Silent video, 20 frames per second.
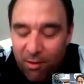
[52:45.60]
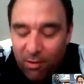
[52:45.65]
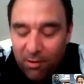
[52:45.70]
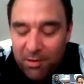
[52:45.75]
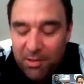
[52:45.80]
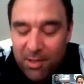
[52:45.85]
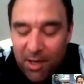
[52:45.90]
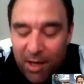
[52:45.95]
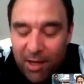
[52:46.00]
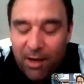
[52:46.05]

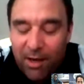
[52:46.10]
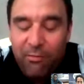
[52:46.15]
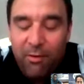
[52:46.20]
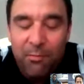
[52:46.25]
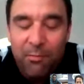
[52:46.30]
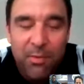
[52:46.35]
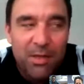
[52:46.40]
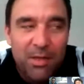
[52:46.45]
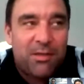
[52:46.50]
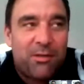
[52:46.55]
onside I
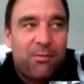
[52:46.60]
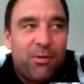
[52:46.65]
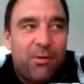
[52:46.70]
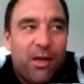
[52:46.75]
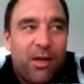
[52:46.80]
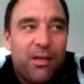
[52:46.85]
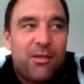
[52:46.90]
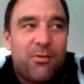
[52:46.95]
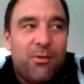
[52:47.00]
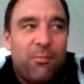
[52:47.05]
will miss
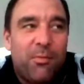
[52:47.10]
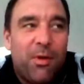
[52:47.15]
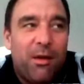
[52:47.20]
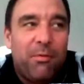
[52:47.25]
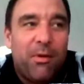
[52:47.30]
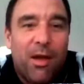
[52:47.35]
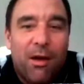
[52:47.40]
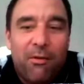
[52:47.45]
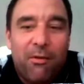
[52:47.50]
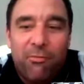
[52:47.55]
tonight. So
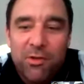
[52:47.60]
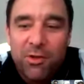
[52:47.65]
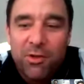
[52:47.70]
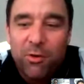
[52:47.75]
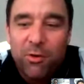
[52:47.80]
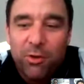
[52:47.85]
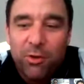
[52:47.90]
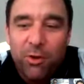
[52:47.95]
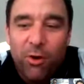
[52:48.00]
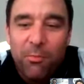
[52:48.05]
maybe I was a
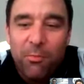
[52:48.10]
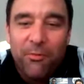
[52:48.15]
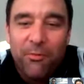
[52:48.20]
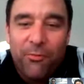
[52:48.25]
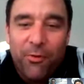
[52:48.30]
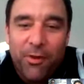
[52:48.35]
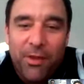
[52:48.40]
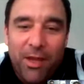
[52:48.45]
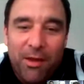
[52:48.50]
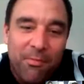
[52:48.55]
good omen
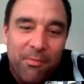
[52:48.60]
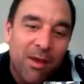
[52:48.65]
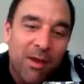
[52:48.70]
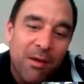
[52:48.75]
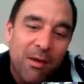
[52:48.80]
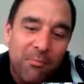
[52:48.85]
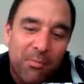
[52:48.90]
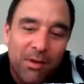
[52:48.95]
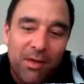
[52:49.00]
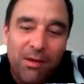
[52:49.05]
for them,
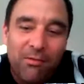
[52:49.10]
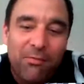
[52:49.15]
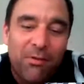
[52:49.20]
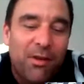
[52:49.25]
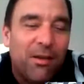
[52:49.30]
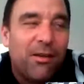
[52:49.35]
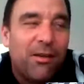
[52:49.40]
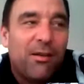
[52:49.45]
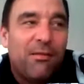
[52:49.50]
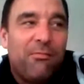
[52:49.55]
but even
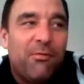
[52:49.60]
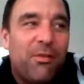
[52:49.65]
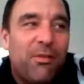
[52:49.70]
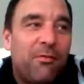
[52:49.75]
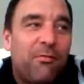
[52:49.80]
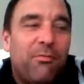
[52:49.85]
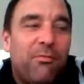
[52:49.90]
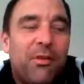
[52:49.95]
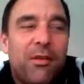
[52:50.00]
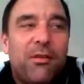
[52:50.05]
with
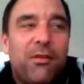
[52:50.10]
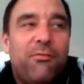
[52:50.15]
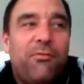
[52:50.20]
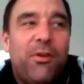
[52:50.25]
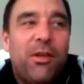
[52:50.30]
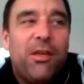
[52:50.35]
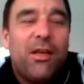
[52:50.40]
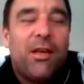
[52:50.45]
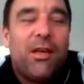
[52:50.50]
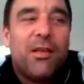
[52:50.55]
the
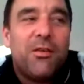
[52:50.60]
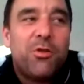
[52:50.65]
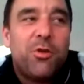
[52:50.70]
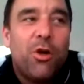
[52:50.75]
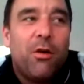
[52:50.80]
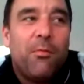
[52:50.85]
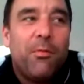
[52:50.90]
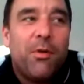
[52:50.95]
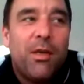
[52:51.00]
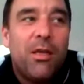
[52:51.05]
defeat against
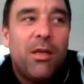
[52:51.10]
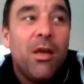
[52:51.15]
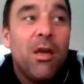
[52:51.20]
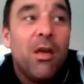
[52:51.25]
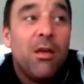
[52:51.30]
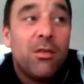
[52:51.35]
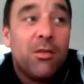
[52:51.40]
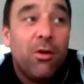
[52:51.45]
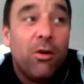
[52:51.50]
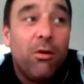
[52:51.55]
Germany.
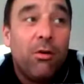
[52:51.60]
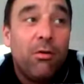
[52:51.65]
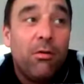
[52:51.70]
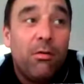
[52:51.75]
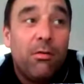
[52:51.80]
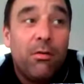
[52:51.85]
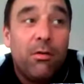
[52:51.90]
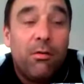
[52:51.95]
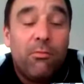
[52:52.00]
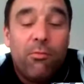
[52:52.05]

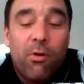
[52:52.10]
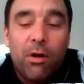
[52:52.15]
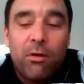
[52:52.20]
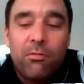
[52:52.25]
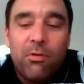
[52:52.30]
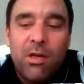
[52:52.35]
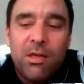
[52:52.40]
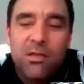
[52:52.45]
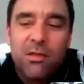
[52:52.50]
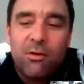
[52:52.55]
So one
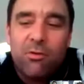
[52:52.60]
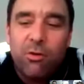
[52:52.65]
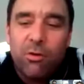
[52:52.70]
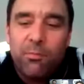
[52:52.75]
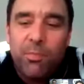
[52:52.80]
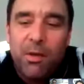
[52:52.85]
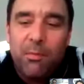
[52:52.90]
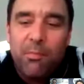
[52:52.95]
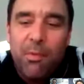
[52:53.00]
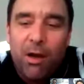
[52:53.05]
reason
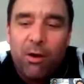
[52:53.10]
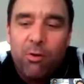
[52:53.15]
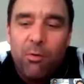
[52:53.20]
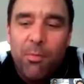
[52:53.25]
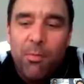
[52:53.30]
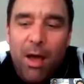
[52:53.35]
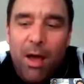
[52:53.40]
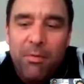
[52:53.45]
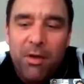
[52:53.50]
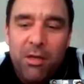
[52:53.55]
could be Marko
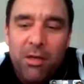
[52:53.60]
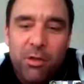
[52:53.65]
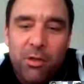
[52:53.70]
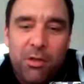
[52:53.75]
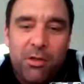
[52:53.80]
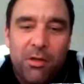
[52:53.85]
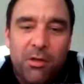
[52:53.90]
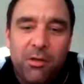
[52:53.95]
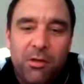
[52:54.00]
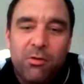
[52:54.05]

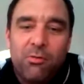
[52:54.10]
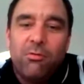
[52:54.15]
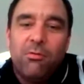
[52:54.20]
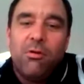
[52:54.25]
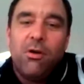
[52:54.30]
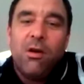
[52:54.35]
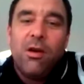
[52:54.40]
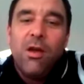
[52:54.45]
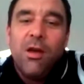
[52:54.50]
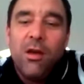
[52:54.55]
Mamić, the
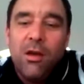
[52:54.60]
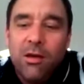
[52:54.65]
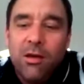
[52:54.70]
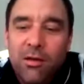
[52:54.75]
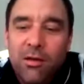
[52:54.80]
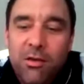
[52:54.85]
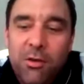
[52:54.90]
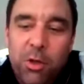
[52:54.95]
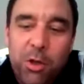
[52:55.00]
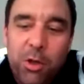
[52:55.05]
new
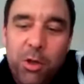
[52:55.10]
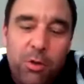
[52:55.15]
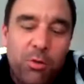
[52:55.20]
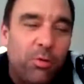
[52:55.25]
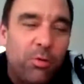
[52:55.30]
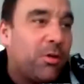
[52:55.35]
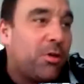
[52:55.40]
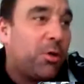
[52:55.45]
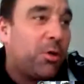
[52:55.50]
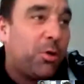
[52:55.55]

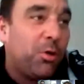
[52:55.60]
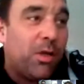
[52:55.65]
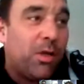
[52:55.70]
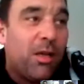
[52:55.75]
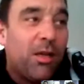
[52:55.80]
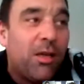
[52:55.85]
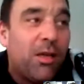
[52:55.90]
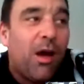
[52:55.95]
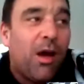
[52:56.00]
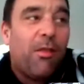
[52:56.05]

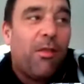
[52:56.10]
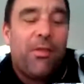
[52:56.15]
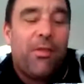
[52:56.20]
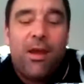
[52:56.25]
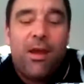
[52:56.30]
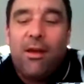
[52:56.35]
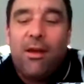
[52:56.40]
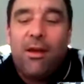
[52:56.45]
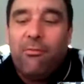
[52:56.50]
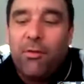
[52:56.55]
shooting gun
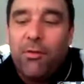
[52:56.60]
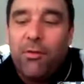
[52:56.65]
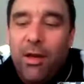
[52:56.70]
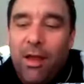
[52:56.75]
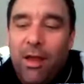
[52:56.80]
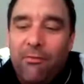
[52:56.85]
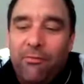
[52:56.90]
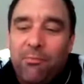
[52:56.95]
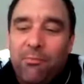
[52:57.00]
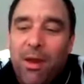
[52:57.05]
they have on the
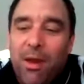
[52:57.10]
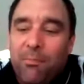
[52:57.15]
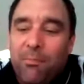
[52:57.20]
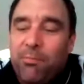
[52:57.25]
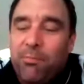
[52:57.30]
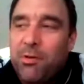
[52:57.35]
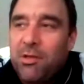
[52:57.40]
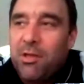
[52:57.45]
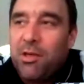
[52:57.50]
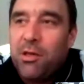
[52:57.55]
left back
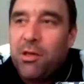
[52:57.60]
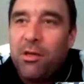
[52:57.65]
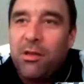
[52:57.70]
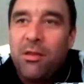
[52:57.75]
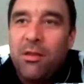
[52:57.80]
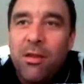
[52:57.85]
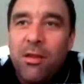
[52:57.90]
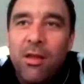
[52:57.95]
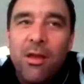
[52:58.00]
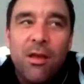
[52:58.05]

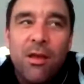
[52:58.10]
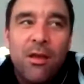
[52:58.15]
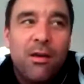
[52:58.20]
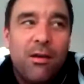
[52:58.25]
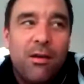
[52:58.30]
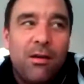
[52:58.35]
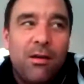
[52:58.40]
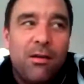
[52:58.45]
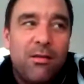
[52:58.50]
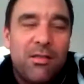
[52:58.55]
position.
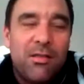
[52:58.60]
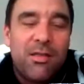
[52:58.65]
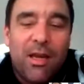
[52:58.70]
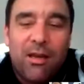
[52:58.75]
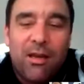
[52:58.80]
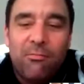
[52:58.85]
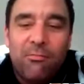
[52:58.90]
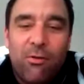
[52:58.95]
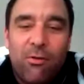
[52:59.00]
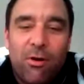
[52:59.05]
The
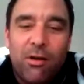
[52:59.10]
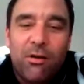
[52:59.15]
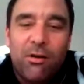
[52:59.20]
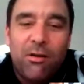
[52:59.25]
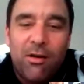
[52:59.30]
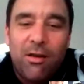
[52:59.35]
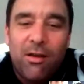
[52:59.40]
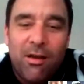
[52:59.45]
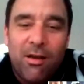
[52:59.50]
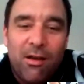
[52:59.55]
second
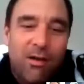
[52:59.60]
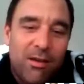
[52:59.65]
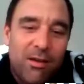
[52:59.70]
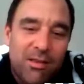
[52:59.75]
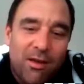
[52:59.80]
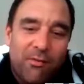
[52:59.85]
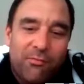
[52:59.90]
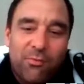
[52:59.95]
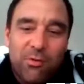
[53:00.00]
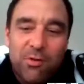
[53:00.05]
one,
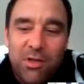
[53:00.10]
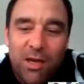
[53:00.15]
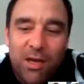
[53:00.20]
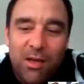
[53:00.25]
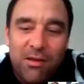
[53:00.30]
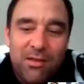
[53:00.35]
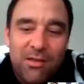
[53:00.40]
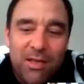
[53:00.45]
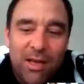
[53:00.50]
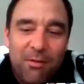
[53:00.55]
as I have to
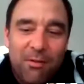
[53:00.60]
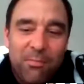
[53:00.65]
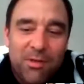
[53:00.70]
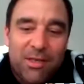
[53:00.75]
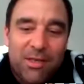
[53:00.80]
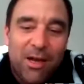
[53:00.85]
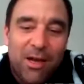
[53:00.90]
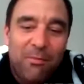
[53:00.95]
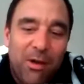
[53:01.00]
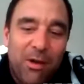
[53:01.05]
say, the same
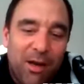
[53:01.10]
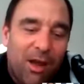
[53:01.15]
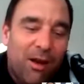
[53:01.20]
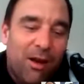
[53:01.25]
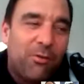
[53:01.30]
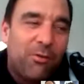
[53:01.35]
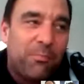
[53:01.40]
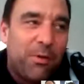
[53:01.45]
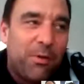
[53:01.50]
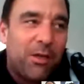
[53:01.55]
as Camilla,
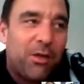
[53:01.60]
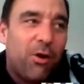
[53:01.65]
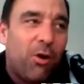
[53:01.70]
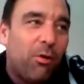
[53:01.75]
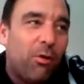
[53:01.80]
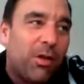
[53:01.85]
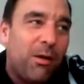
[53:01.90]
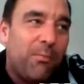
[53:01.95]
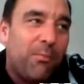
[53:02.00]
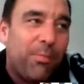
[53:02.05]
could be the
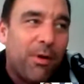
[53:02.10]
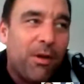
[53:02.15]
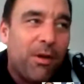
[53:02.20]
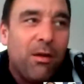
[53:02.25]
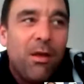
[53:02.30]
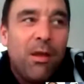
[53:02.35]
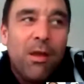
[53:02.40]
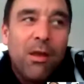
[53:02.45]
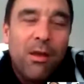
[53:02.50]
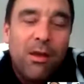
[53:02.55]
goalkeeper.
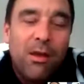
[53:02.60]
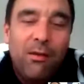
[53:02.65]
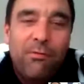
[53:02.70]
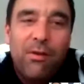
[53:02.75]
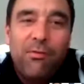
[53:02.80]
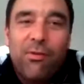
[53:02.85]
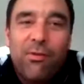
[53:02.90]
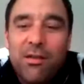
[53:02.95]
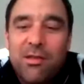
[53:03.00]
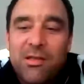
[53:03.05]
If
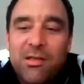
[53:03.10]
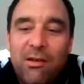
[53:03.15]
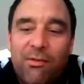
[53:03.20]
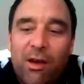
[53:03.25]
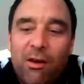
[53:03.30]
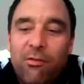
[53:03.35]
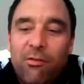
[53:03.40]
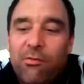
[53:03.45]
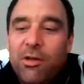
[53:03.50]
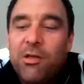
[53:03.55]
Ivan
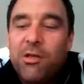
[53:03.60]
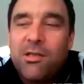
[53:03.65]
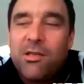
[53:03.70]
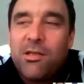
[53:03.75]
Stevanovic